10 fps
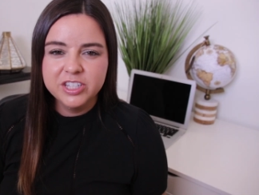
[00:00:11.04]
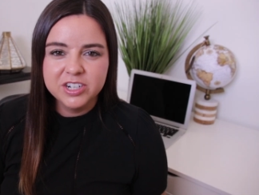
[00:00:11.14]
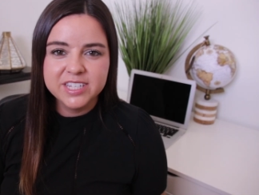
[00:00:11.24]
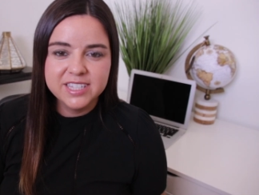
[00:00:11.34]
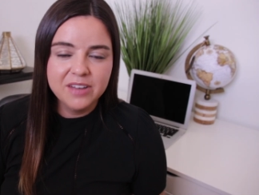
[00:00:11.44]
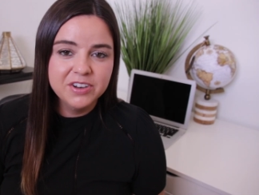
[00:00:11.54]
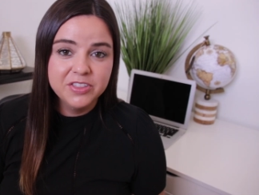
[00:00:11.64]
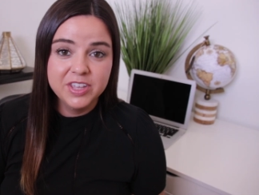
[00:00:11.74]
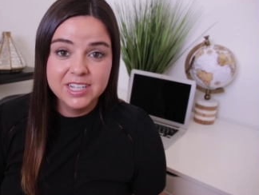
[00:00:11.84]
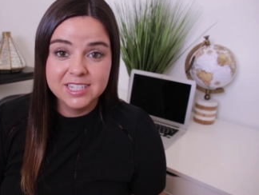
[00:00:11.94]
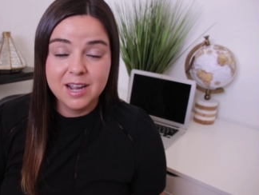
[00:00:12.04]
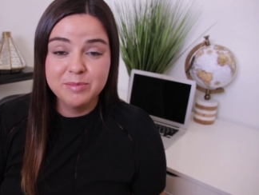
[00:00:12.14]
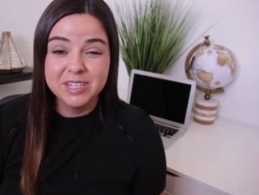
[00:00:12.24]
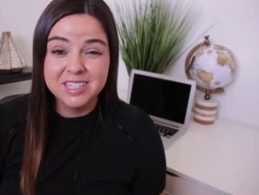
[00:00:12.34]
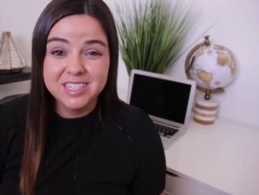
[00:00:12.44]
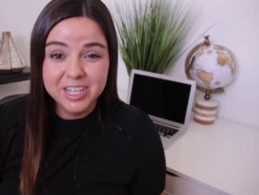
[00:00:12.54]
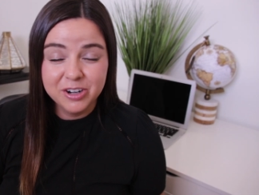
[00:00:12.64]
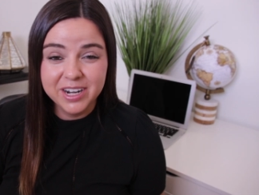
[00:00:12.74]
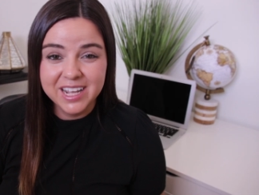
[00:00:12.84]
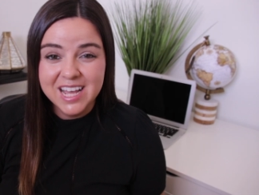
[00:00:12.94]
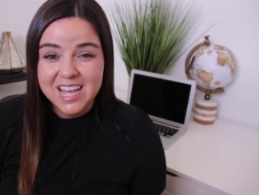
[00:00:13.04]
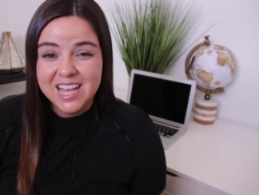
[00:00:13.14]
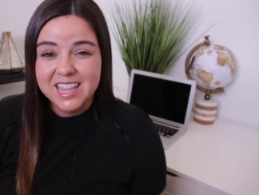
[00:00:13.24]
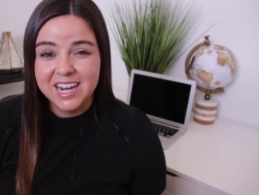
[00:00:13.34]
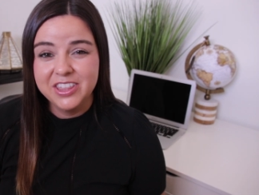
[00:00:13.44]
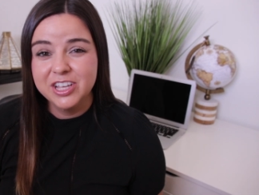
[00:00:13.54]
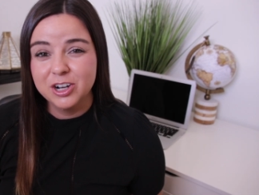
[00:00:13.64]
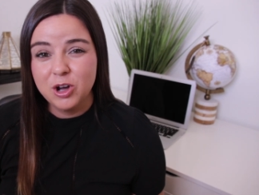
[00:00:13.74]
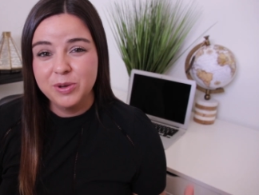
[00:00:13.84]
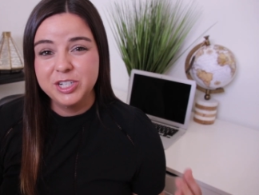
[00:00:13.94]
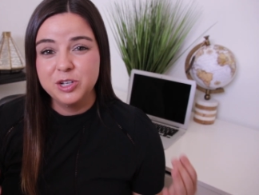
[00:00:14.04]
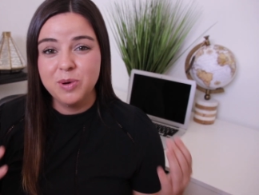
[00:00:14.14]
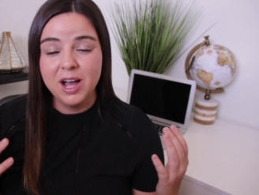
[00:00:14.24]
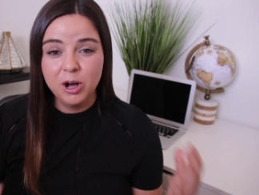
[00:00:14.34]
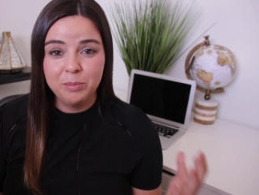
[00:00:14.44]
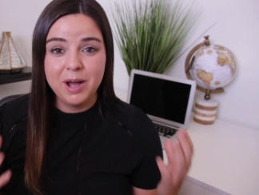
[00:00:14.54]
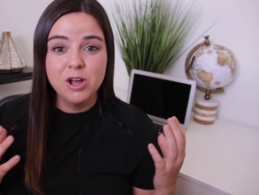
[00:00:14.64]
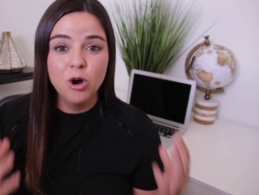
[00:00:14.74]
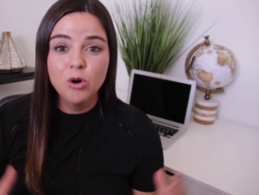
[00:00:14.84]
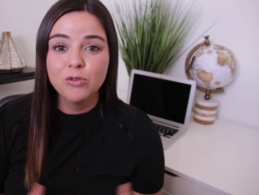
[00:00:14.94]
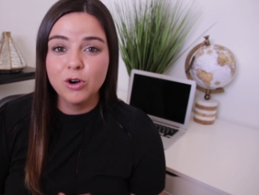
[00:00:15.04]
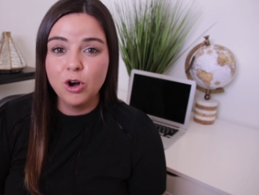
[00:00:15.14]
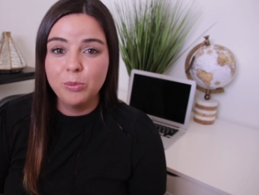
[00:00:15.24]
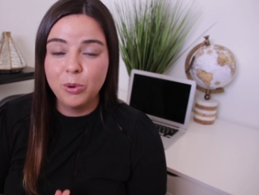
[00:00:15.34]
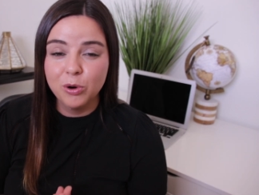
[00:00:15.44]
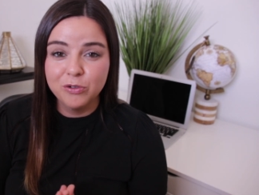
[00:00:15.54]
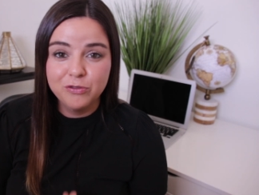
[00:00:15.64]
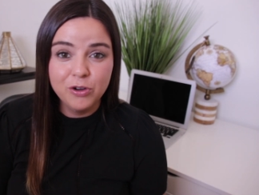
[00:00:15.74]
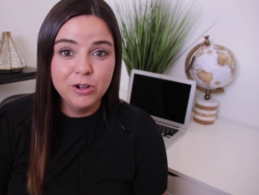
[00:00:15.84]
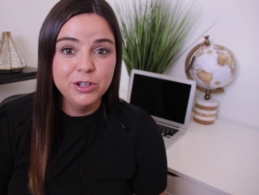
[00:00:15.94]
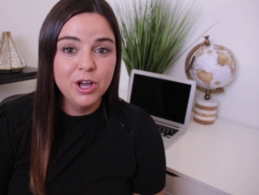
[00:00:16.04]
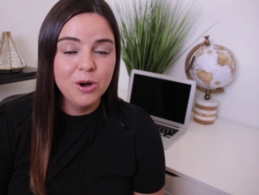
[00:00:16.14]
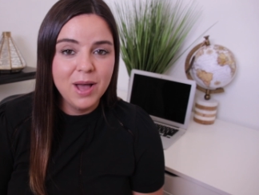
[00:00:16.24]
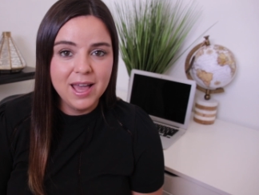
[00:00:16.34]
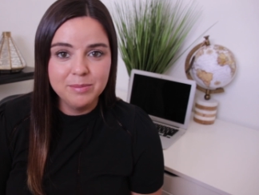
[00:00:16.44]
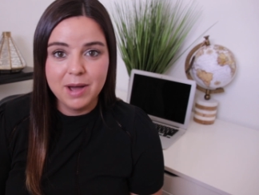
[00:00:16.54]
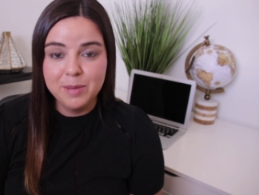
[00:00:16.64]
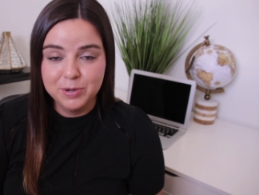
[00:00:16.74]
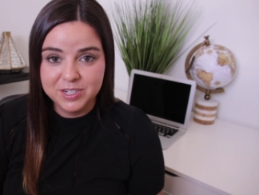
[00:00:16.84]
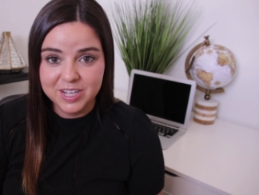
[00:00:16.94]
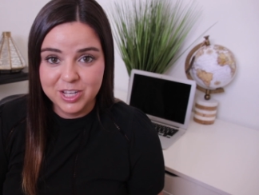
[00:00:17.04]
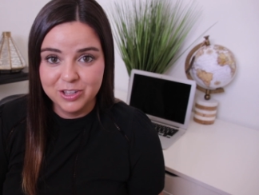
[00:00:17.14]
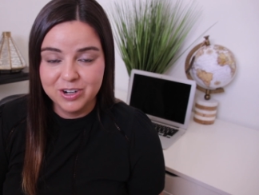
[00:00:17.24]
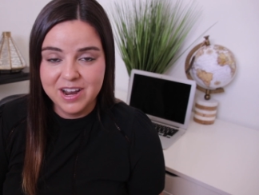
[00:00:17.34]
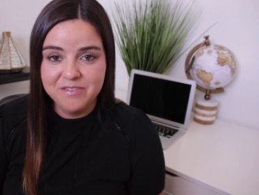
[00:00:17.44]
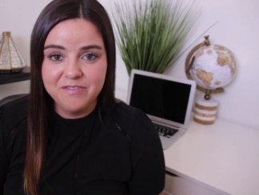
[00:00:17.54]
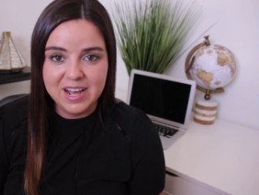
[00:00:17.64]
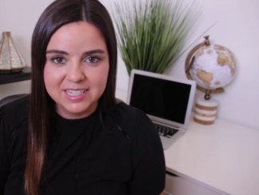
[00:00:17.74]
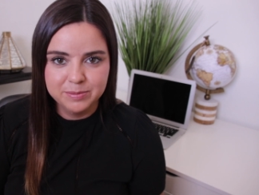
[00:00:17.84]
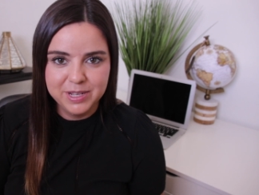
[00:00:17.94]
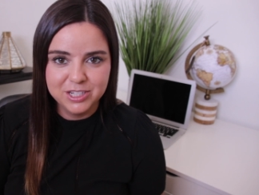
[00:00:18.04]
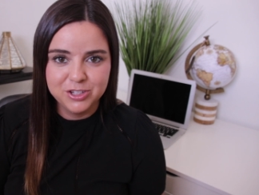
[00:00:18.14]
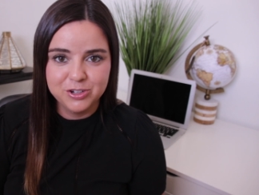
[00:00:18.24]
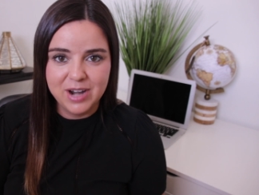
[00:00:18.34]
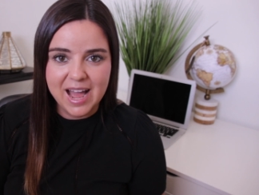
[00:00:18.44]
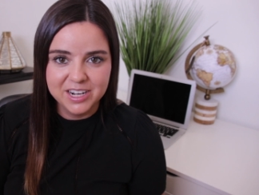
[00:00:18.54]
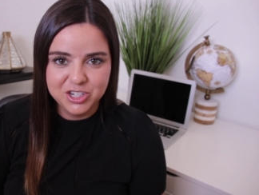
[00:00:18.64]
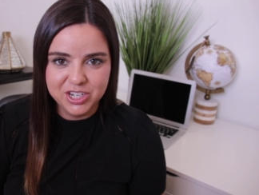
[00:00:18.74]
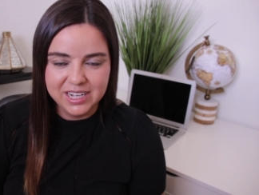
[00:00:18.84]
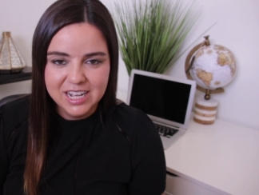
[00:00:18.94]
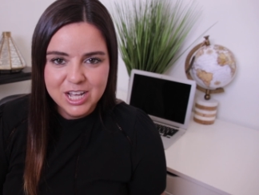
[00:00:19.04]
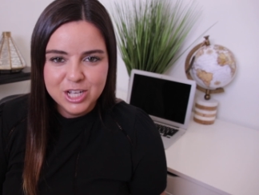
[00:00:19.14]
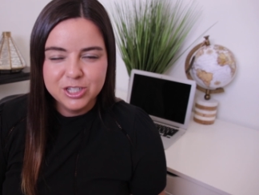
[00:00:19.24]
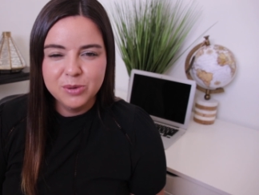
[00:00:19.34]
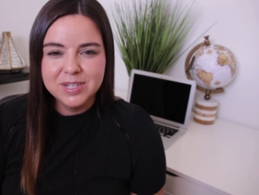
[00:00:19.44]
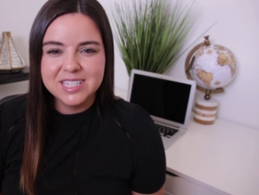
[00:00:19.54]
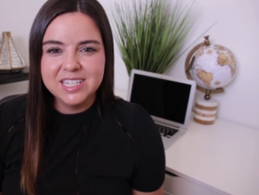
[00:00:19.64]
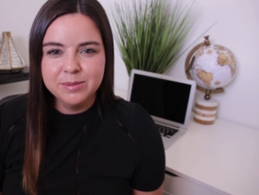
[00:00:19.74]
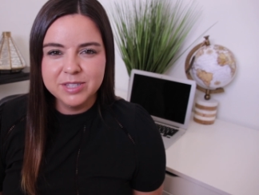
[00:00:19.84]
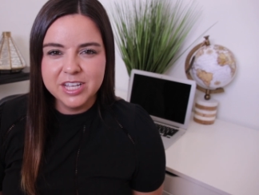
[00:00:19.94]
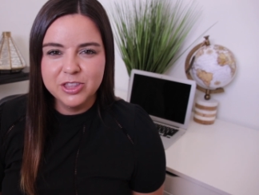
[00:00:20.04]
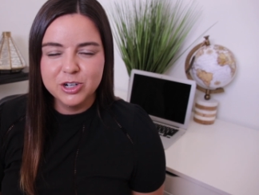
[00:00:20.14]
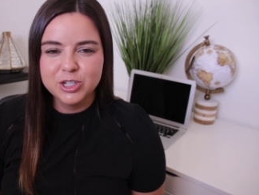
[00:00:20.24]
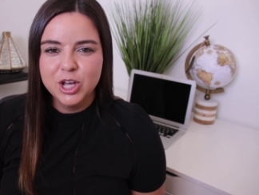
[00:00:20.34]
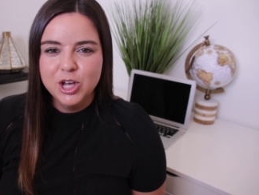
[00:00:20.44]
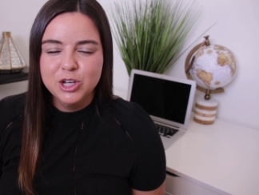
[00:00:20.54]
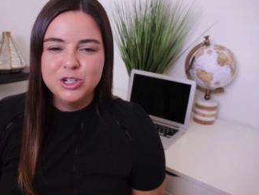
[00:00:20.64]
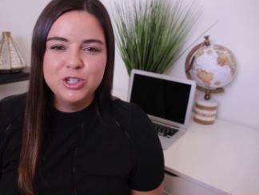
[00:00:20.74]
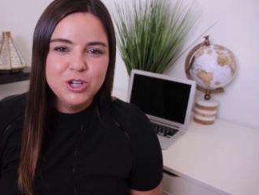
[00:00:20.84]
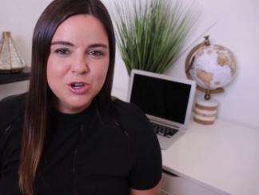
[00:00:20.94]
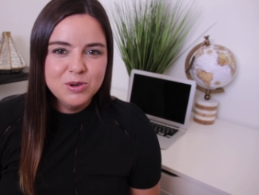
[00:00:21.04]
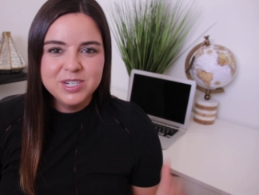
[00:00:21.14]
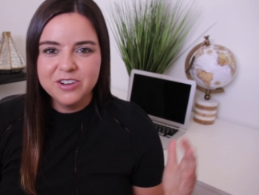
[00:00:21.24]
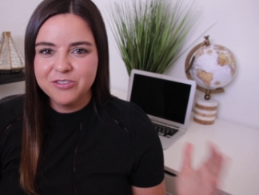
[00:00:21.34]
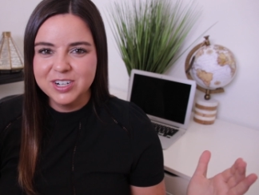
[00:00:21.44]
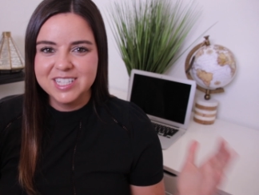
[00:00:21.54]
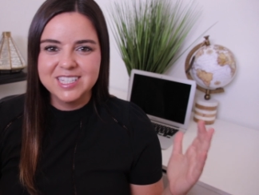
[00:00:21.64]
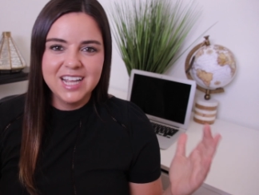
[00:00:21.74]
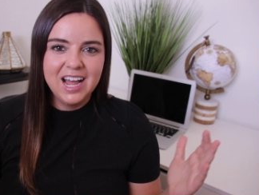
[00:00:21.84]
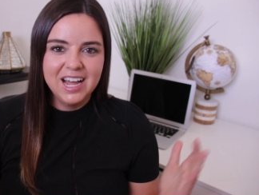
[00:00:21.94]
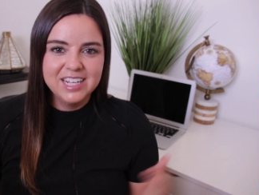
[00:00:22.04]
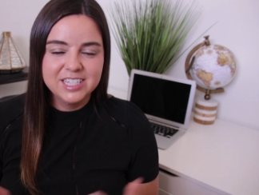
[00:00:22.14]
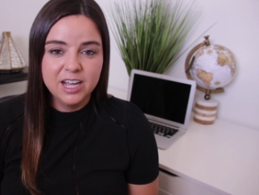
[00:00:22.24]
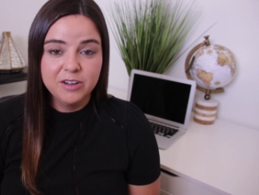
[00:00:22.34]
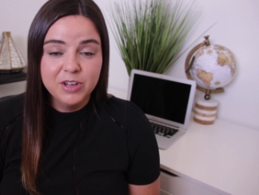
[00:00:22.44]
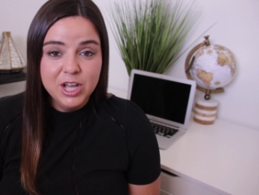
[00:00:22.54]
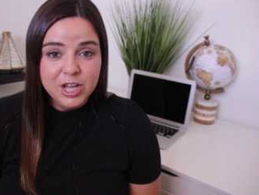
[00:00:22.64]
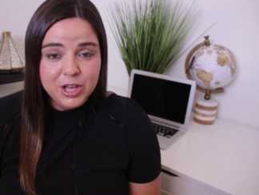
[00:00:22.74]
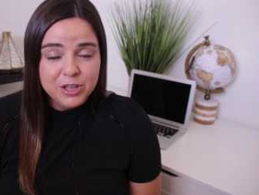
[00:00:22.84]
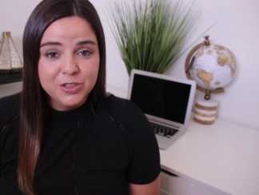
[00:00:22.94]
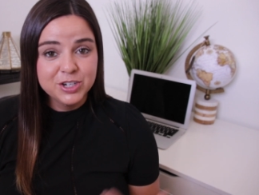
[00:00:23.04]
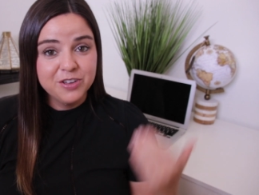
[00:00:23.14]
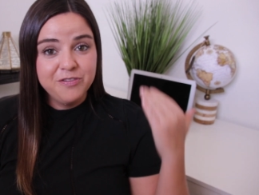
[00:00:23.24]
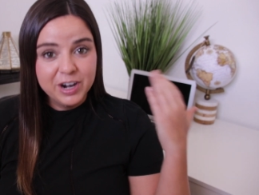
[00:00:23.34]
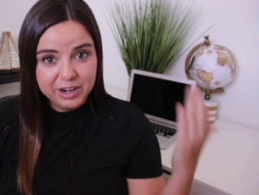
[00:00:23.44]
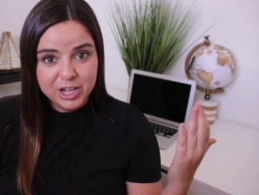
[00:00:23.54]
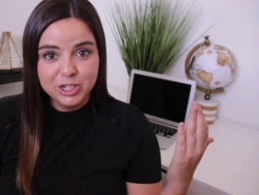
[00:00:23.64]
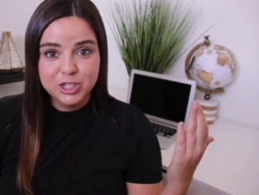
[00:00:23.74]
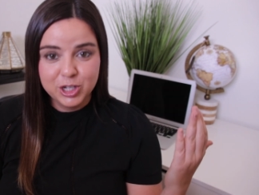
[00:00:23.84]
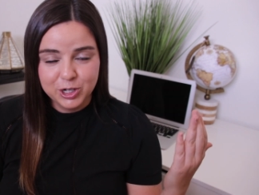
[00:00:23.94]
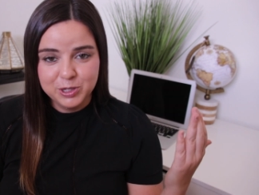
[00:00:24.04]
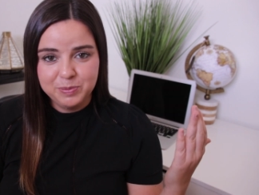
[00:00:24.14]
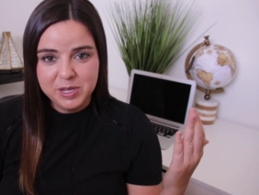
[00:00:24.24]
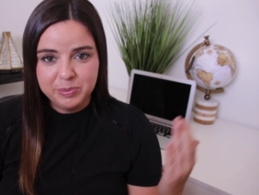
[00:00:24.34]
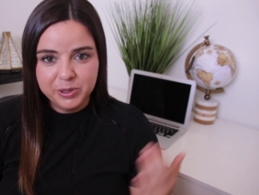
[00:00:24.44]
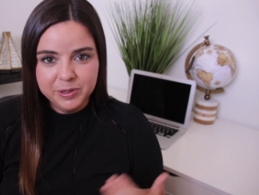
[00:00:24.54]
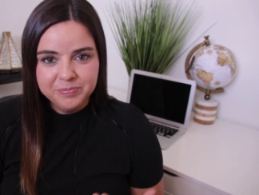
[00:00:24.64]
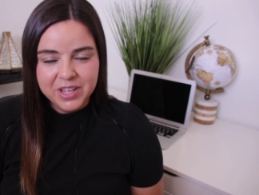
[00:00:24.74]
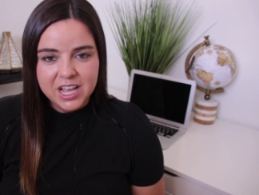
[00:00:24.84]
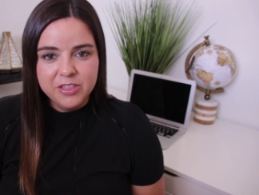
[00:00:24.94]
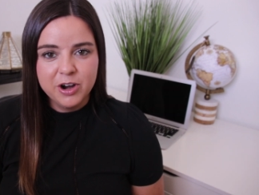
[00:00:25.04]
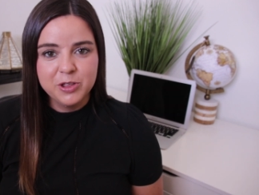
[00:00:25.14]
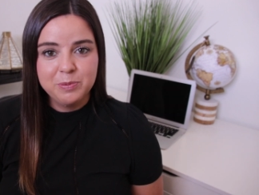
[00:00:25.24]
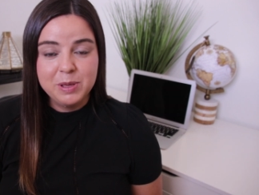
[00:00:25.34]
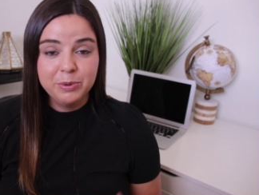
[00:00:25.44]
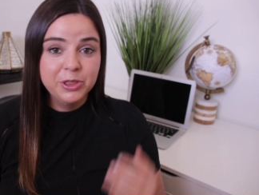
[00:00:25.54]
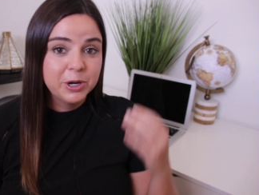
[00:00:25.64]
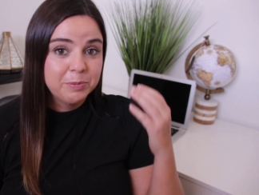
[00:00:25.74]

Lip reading: are 7 things that I'm considering that I think are going to help my overall portfolio and my particular investment strategy. So it seems like there's 2 different sides of, there's the very concerned people, there are the people that are